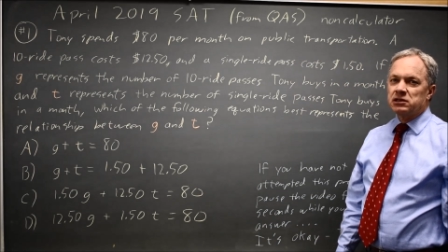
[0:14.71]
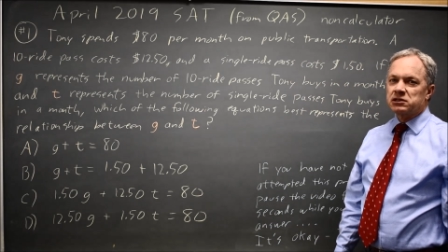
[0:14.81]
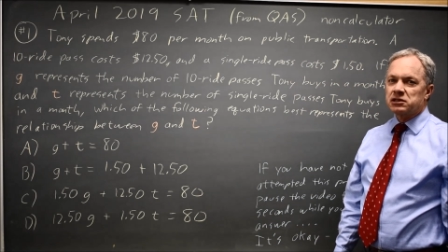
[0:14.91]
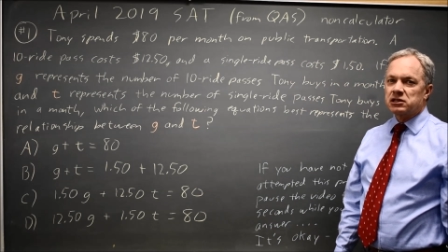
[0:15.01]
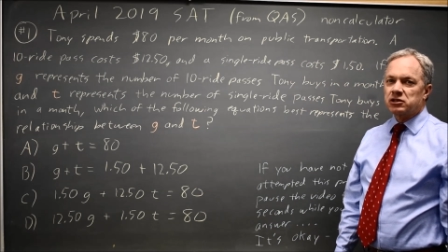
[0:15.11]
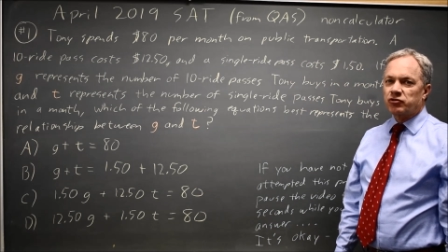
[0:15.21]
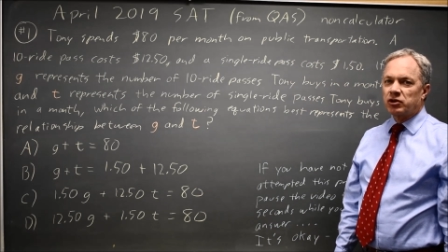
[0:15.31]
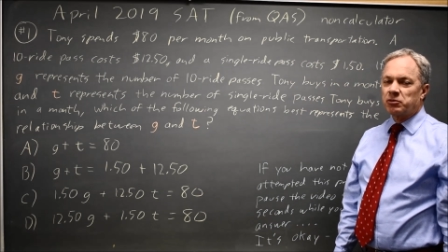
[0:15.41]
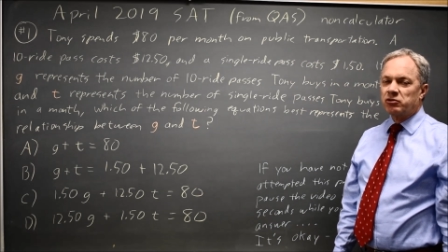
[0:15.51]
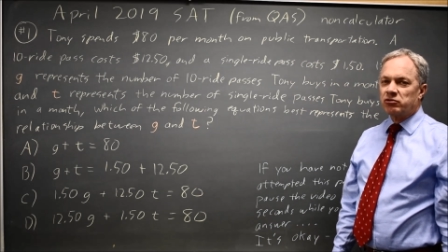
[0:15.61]
since it's
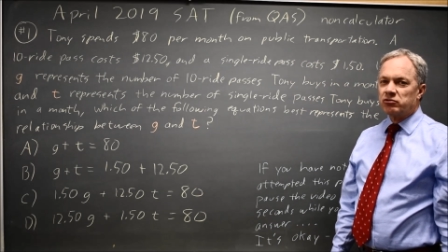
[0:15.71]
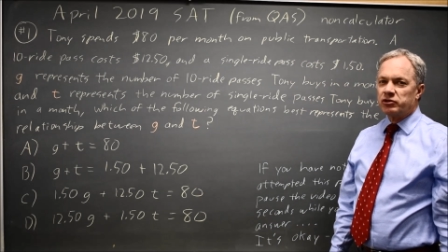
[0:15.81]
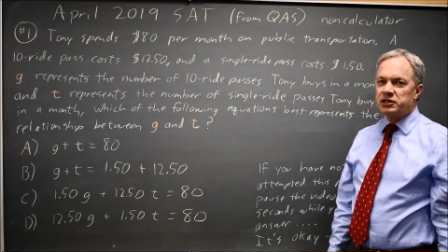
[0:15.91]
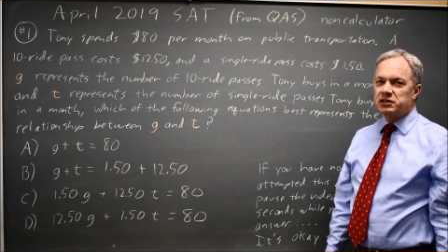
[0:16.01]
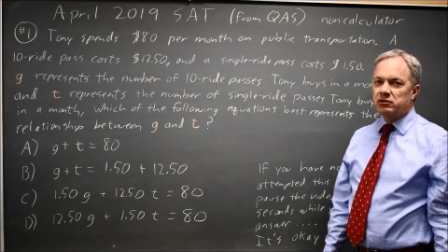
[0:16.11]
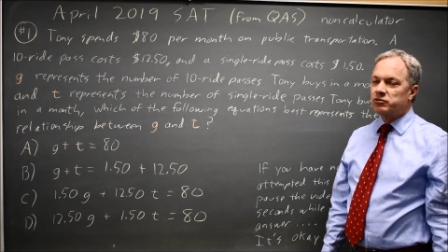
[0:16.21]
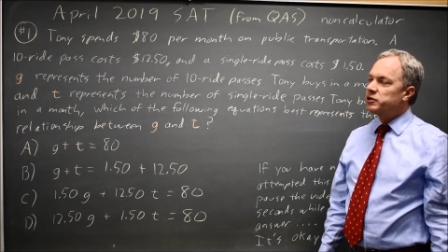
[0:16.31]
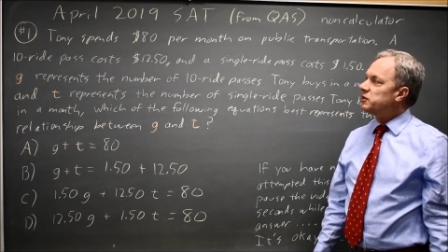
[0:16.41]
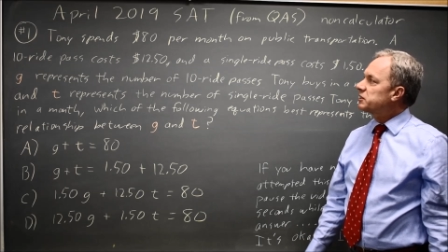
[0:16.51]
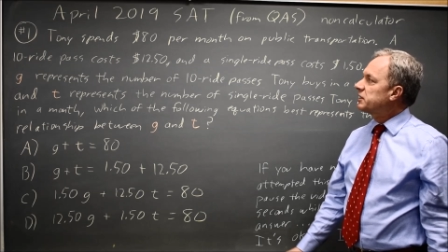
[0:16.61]
from a recent
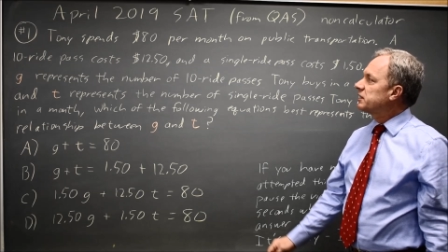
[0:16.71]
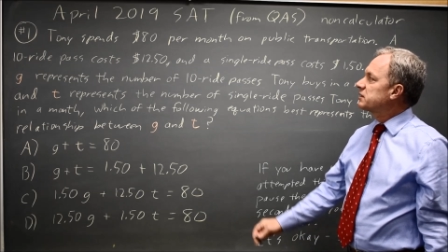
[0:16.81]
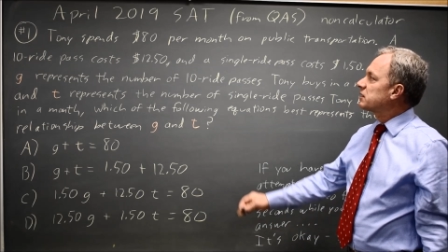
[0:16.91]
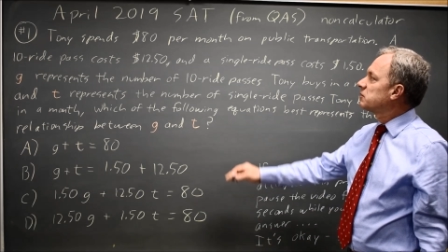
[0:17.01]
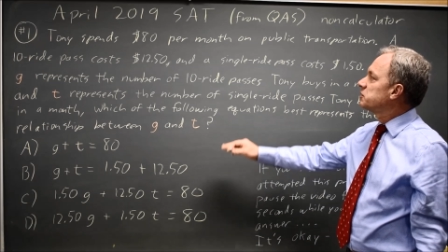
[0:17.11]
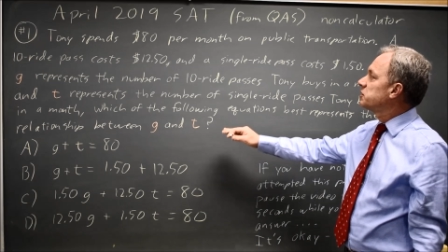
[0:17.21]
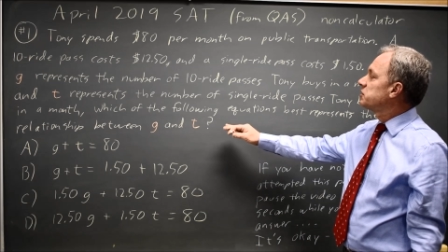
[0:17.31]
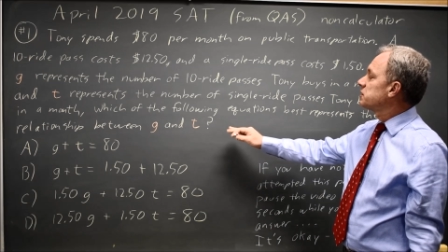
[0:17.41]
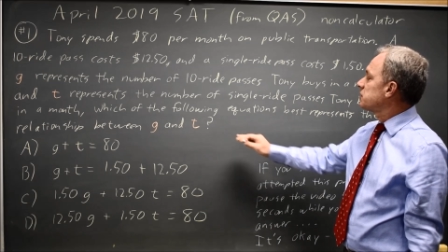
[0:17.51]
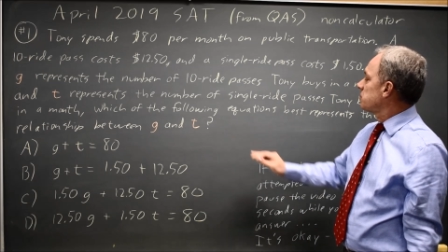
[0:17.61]
real test, I would
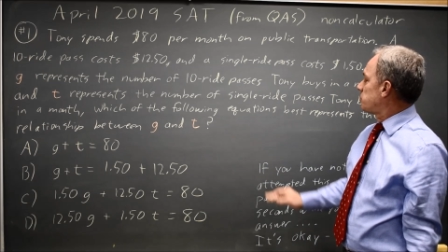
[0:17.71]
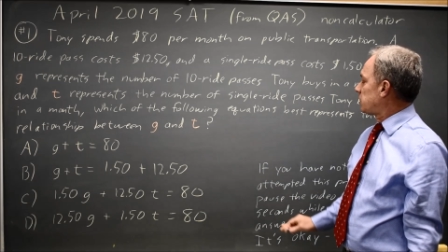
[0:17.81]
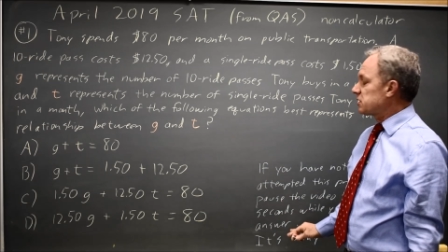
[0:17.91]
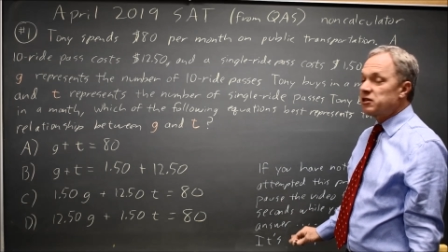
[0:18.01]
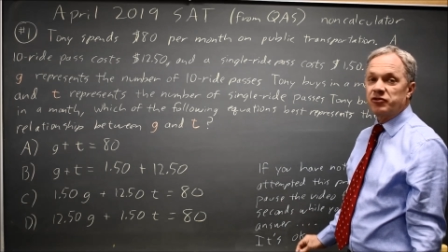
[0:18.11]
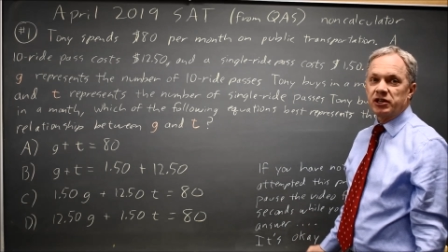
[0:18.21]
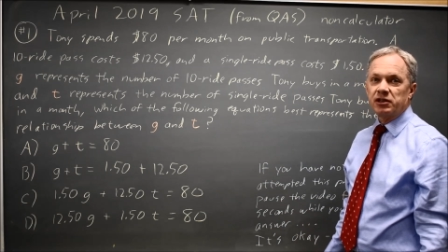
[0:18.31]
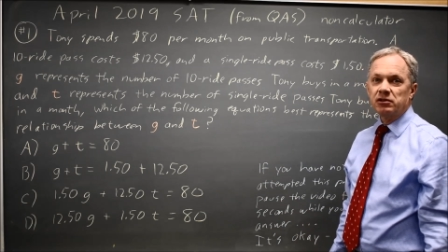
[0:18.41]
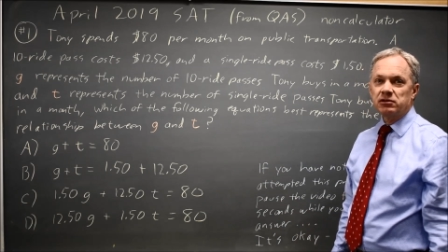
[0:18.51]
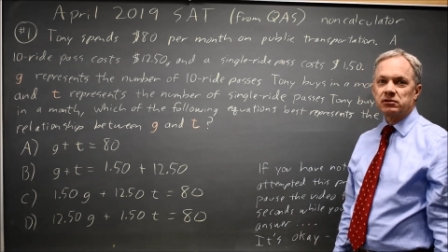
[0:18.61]
suggest you pause the
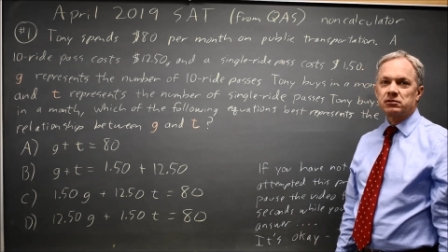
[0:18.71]
video,